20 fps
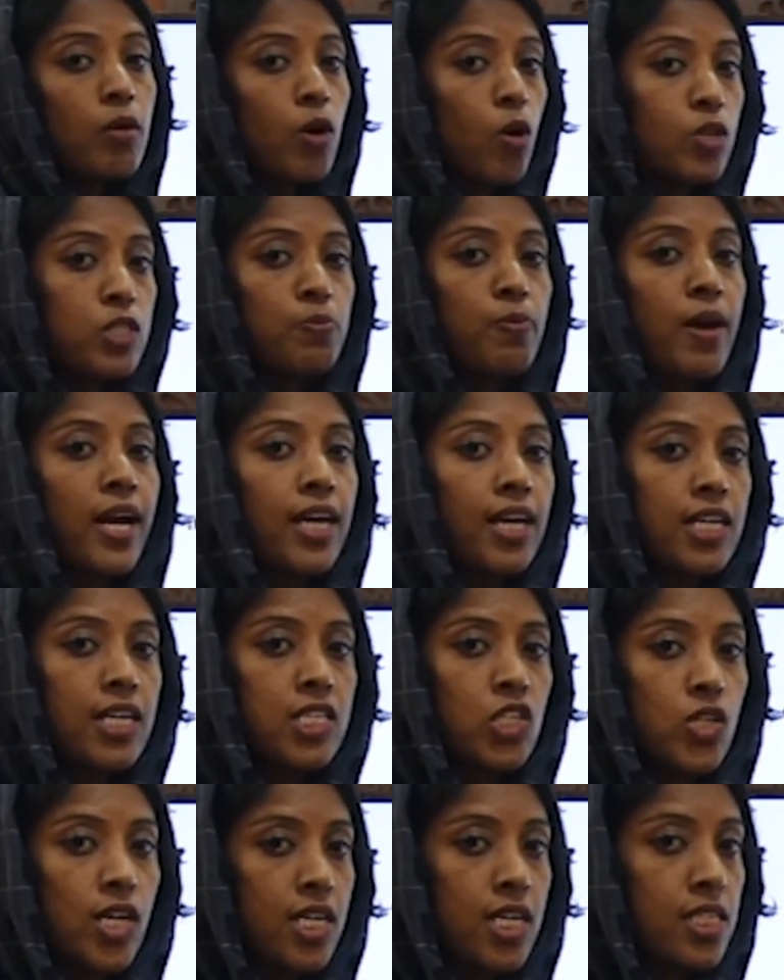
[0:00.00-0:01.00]
close packing
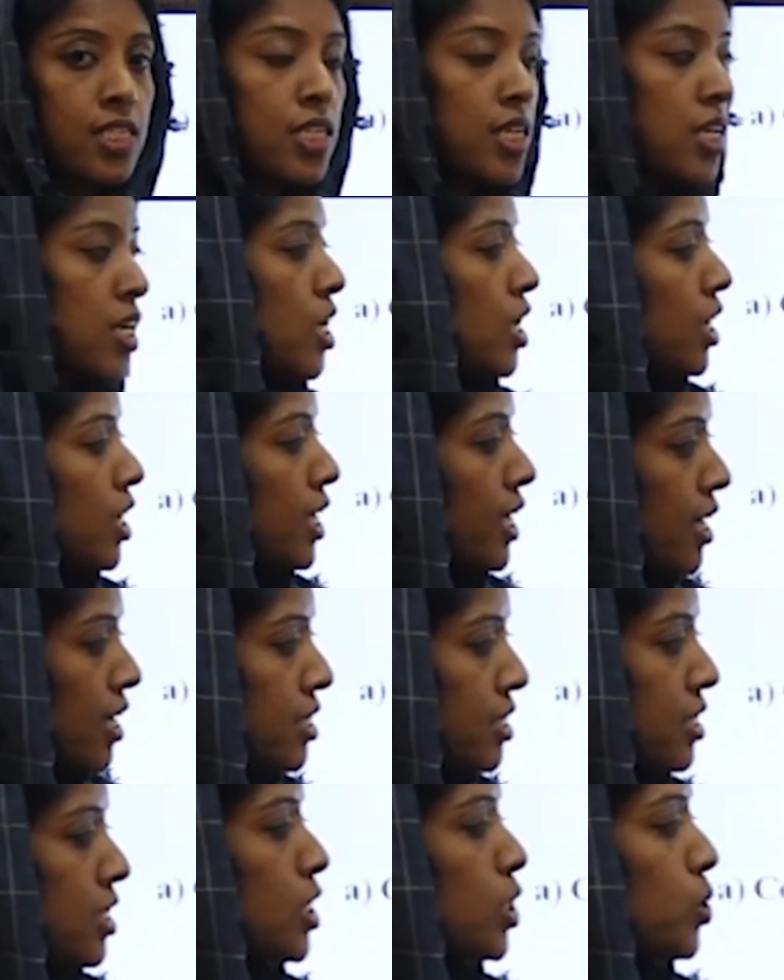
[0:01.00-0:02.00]
structure,
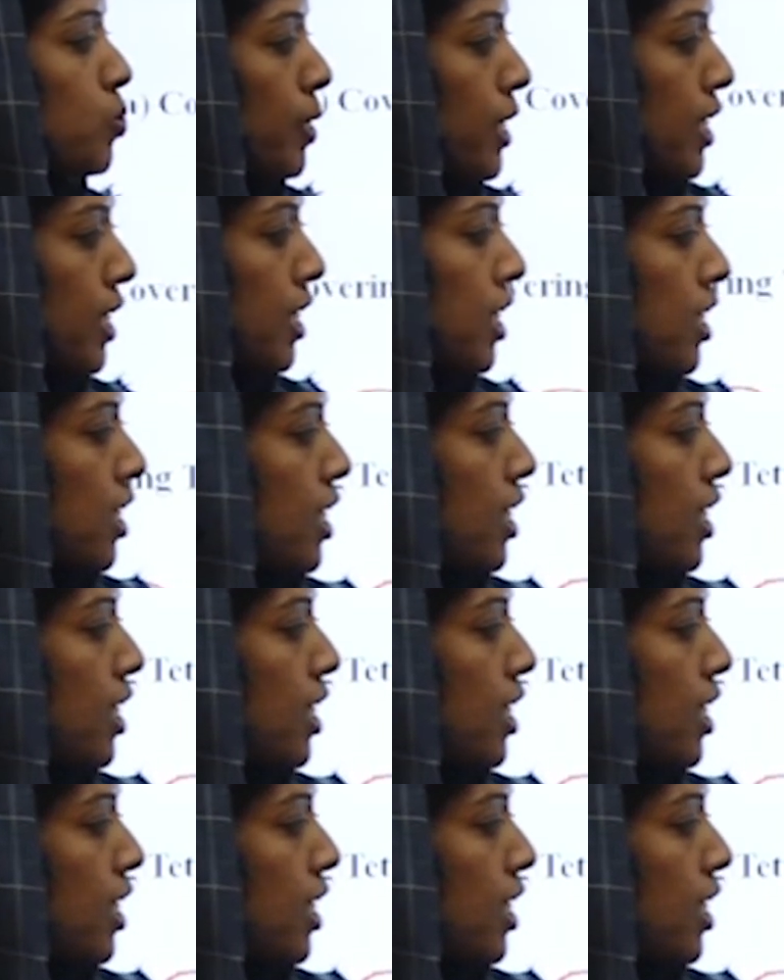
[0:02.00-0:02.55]
each sphere